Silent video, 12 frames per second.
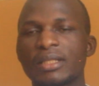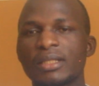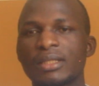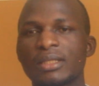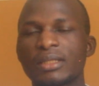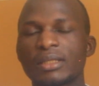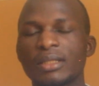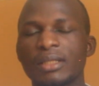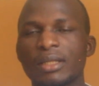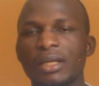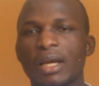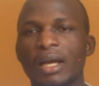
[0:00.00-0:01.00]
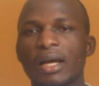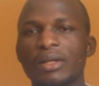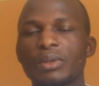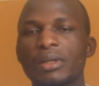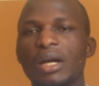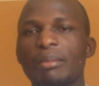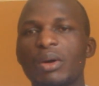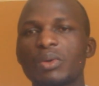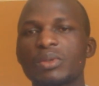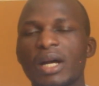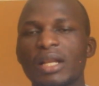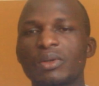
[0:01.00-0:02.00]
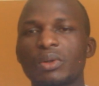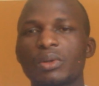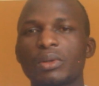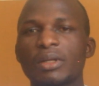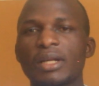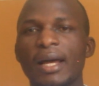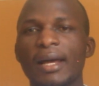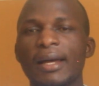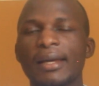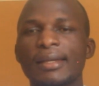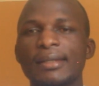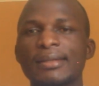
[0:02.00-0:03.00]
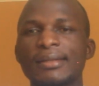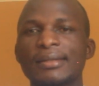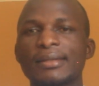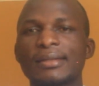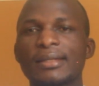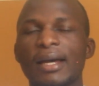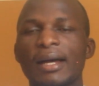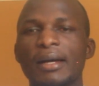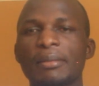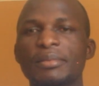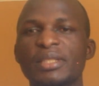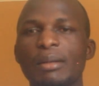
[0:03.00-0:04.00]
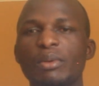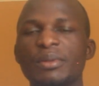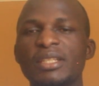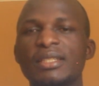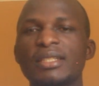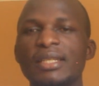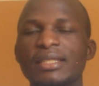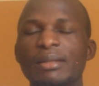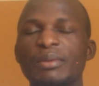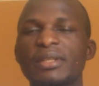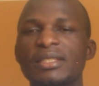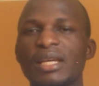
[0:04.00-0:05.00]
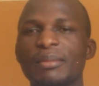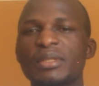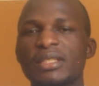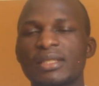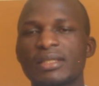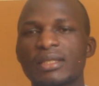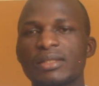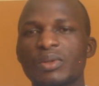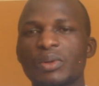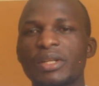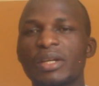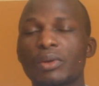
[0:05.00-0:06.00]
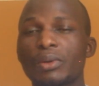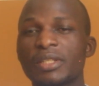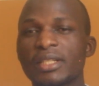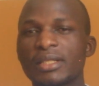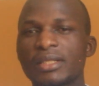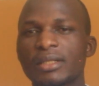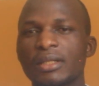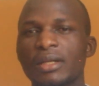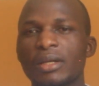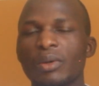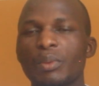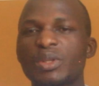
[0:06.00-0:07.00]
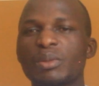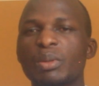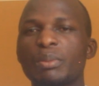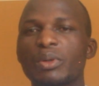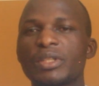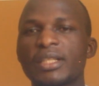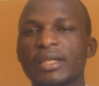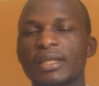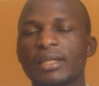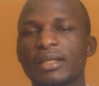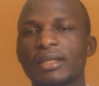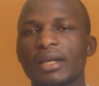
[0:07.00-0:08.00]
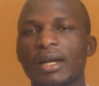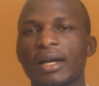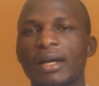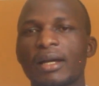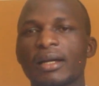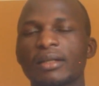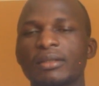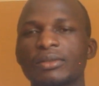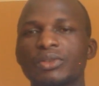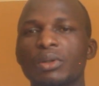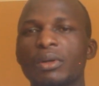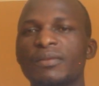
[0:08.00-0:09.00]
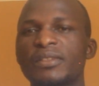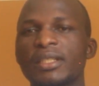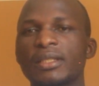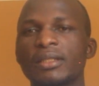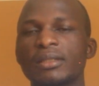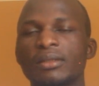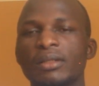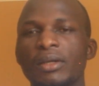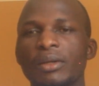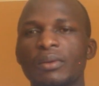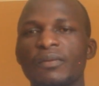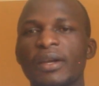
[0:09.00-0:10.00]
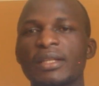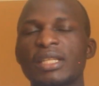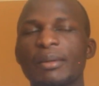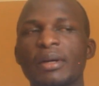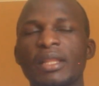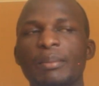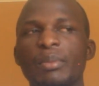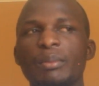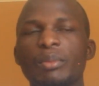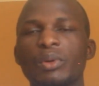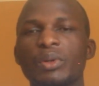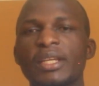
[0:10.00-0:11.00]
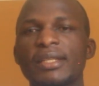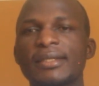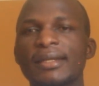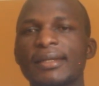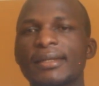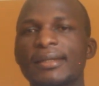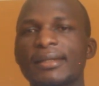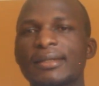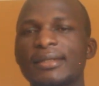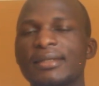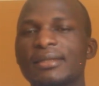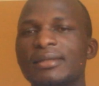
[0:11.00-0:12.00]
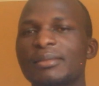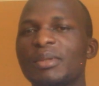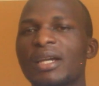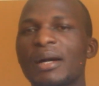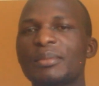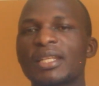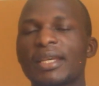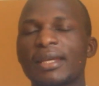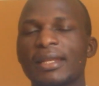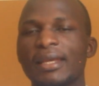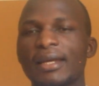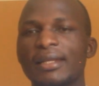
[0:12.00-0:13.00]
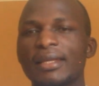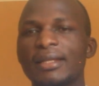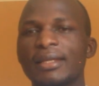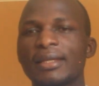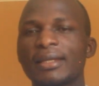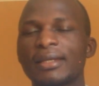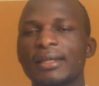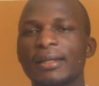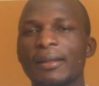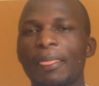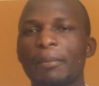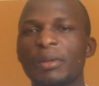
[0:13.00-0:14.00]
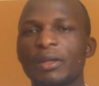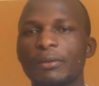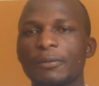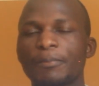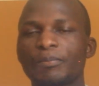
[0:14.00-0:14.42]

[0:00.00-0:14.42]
in it. Talking about alcohol, it is these are some of the substances or the content which people take so often. You find some other people they take it becomes like their daily meal,